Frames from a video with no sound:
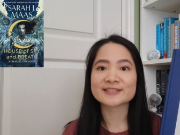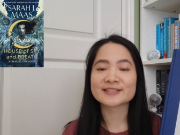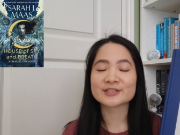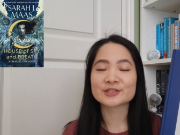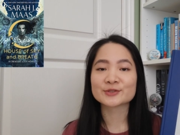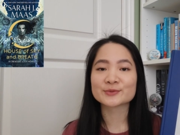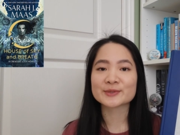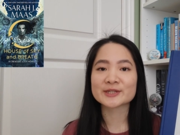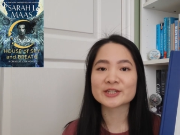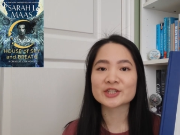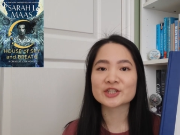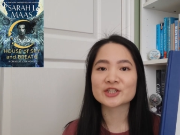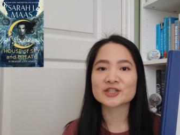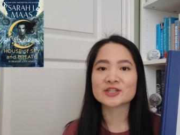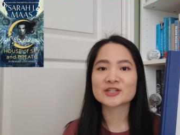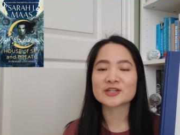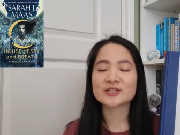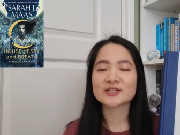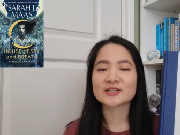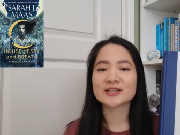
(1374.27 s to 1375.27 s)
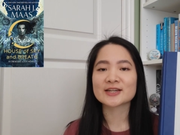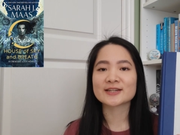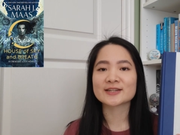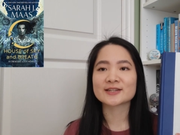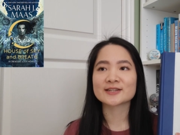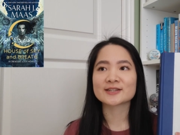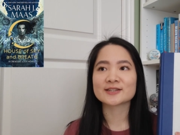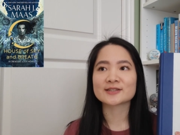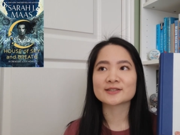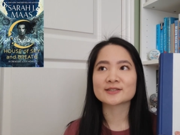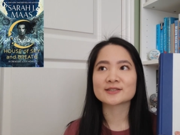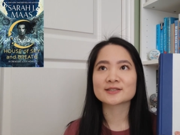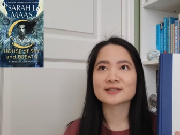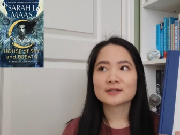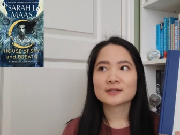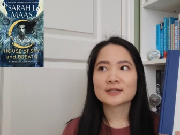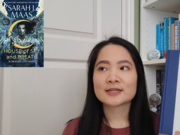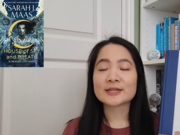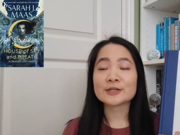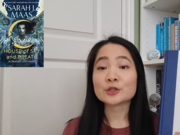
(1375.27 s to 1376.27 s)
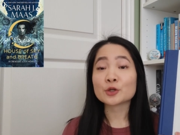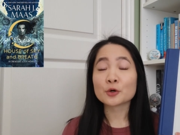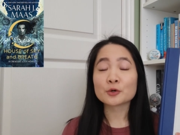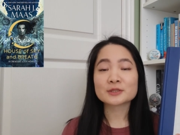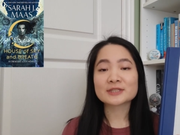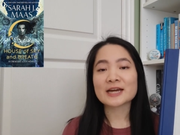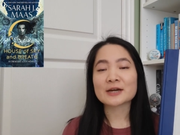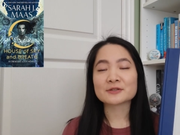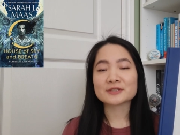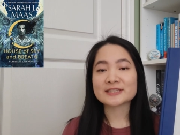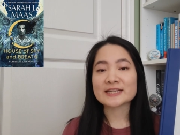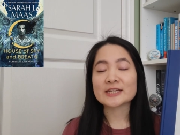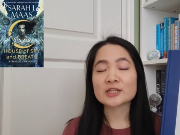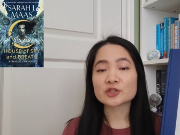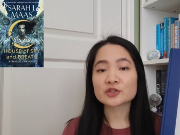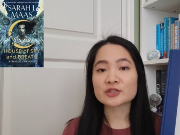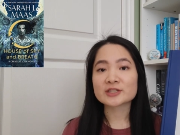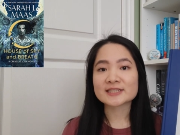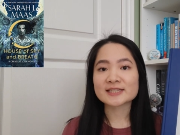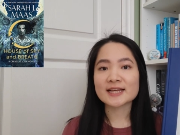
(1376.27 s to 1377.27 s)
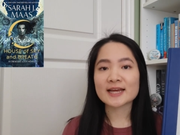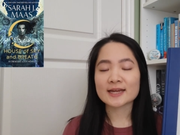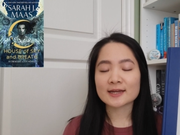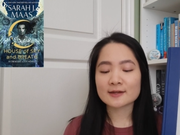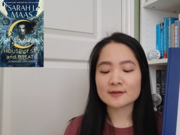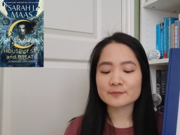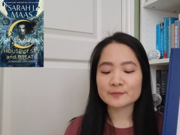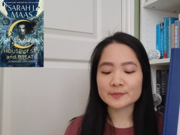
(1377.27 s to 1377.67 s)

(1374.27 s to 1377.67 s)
situation and he knows how dangerous that can